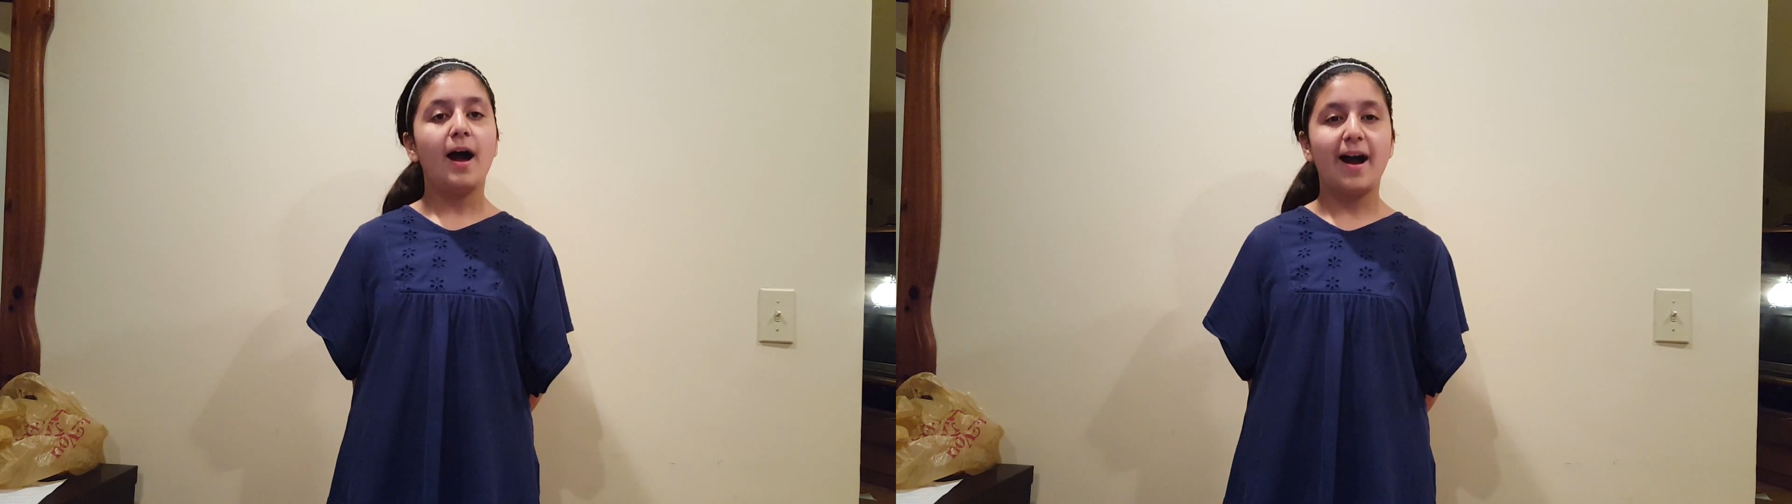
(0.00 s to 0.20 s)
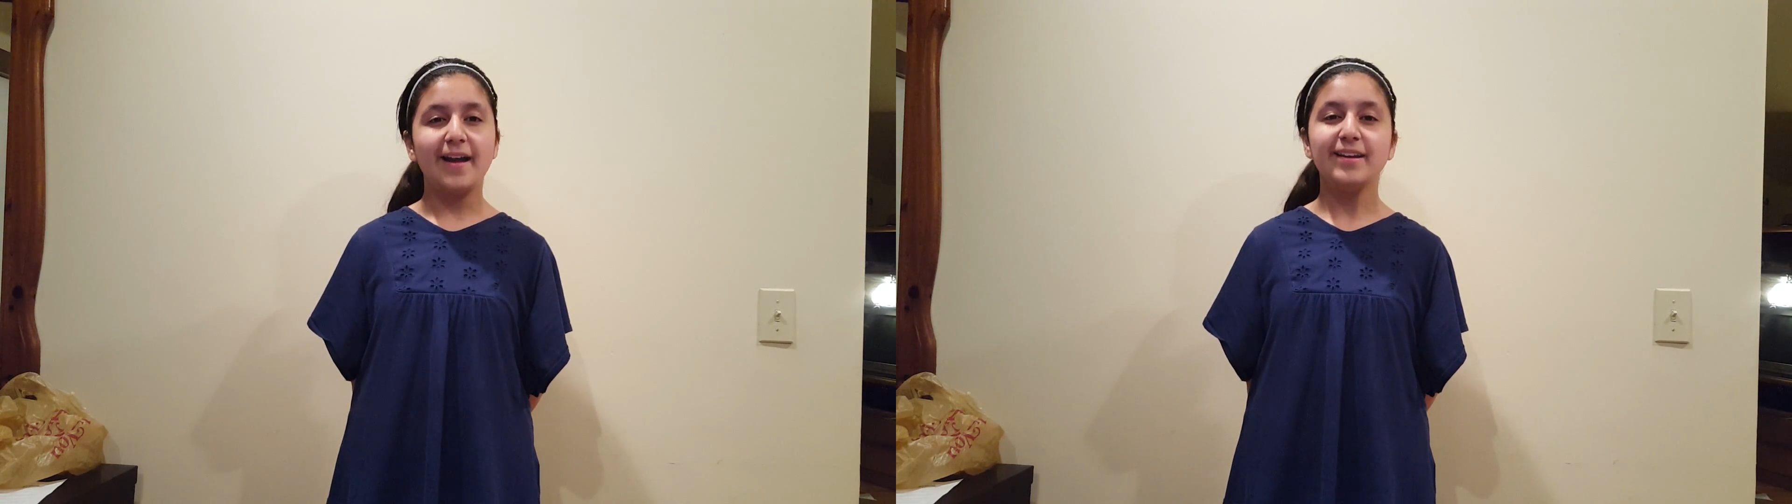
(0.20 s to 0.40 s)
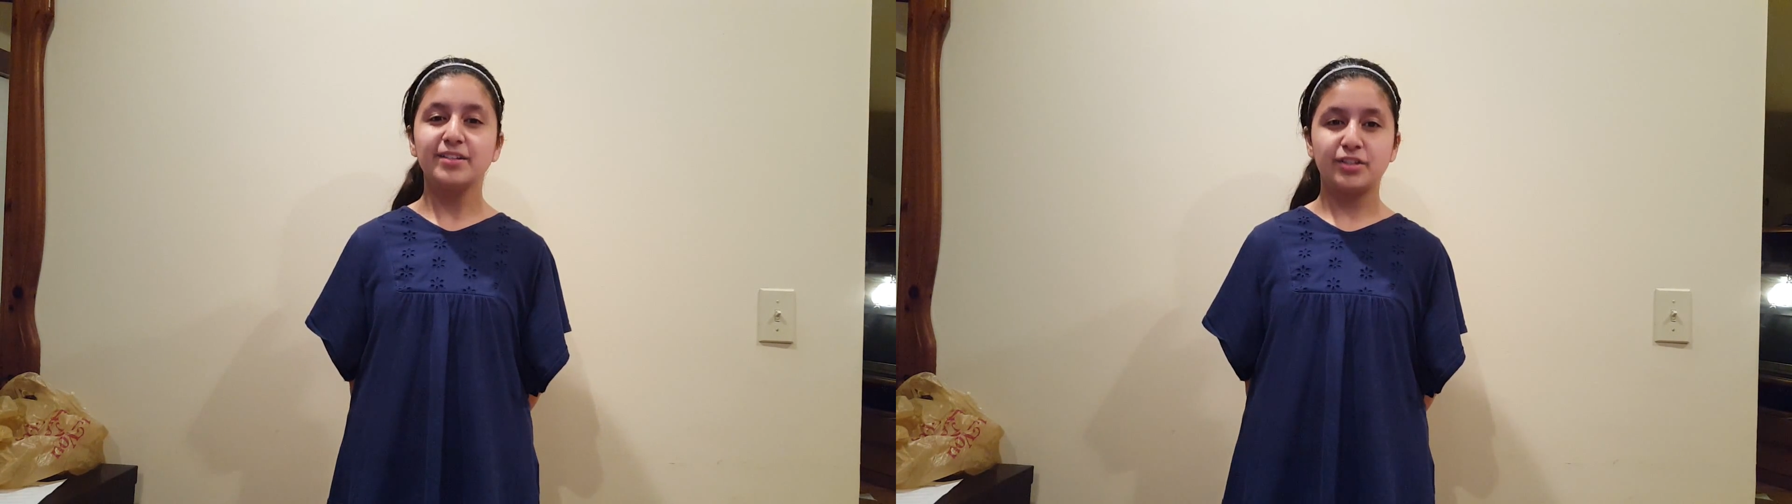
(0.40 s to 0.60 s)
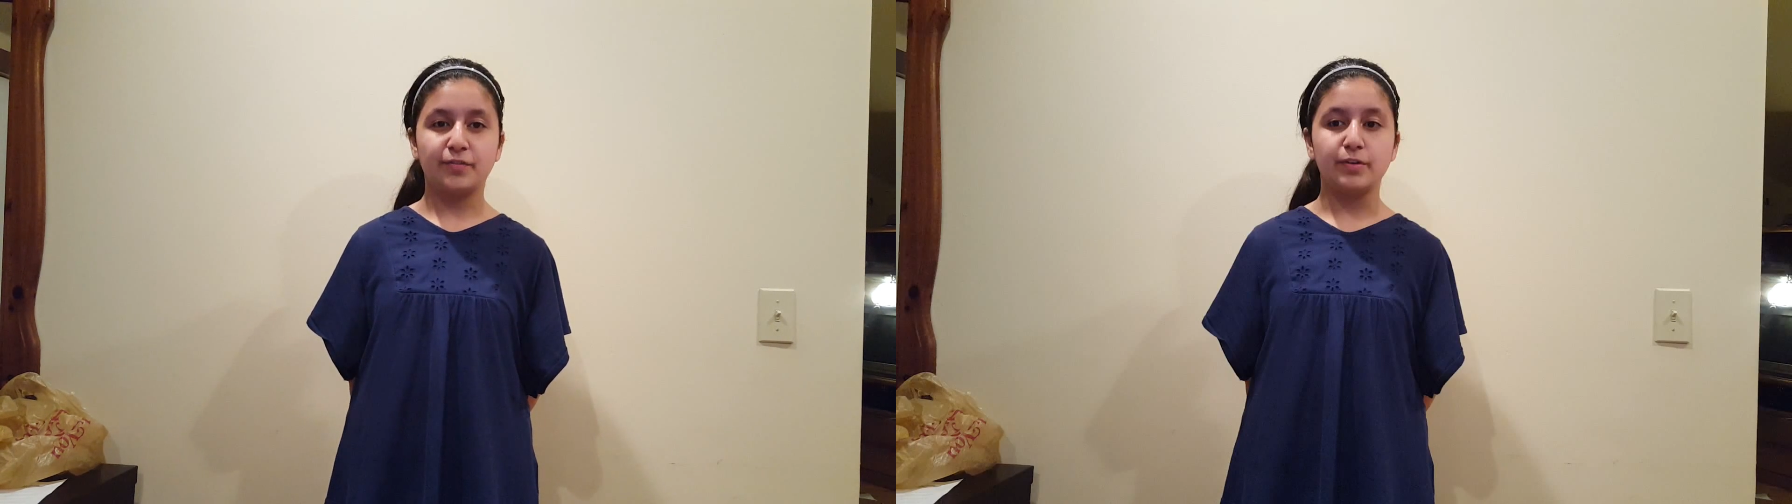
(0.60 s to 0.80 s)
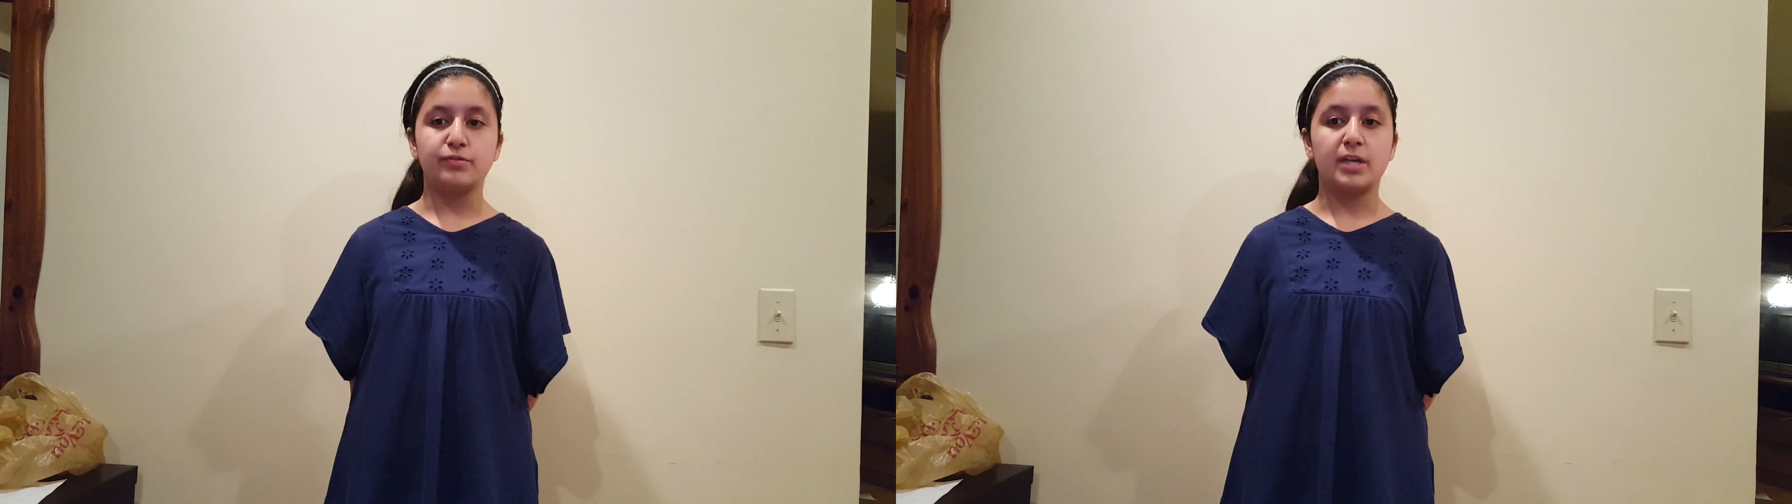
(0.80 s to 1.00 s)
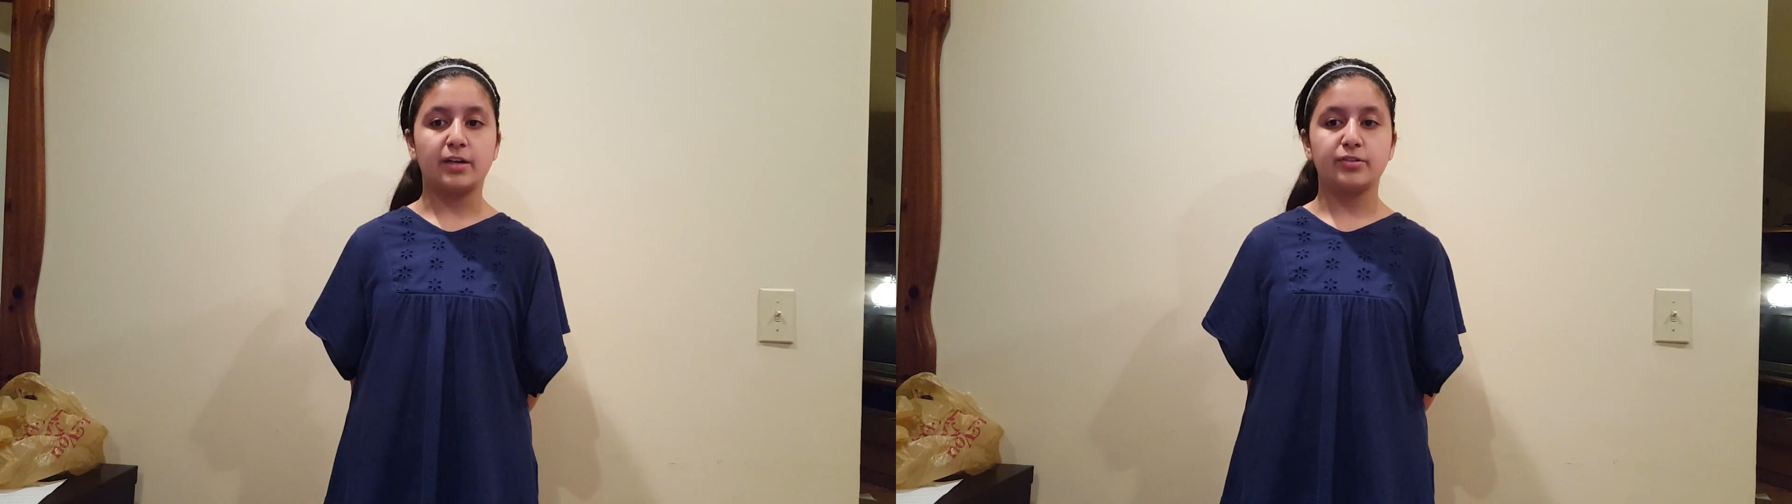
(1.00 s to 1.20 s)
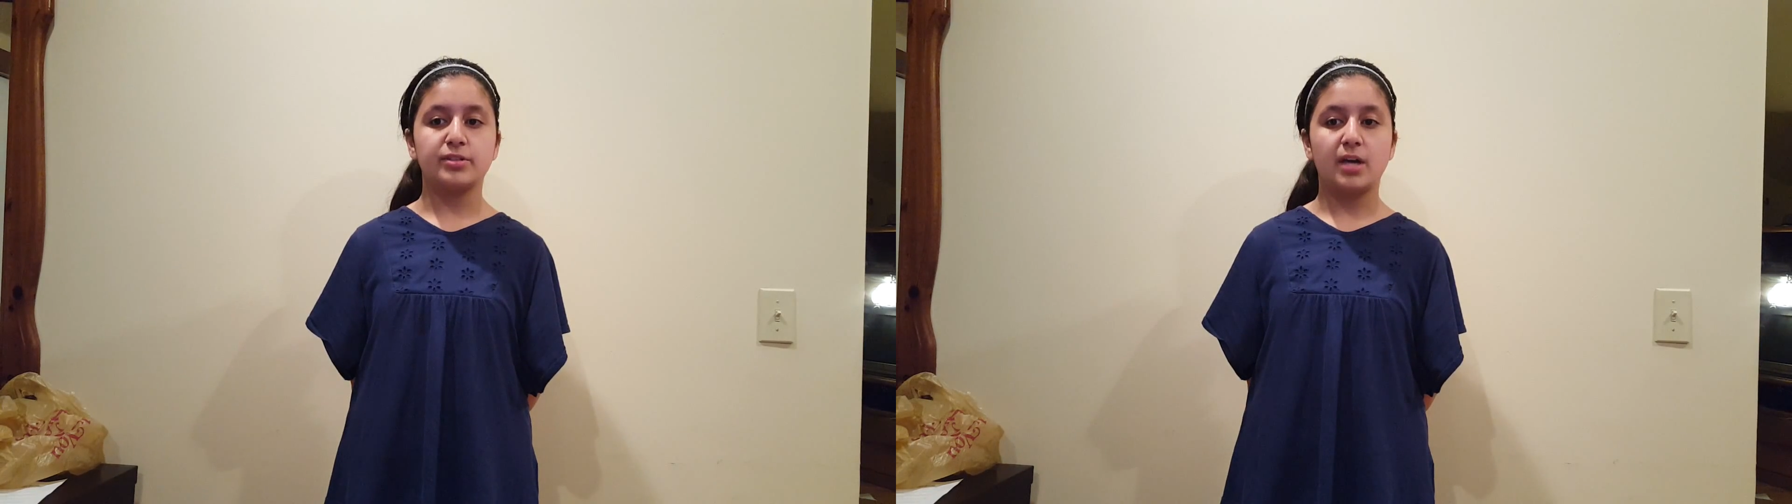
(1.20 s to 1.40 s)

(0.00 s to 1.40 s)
I interviewed Dr.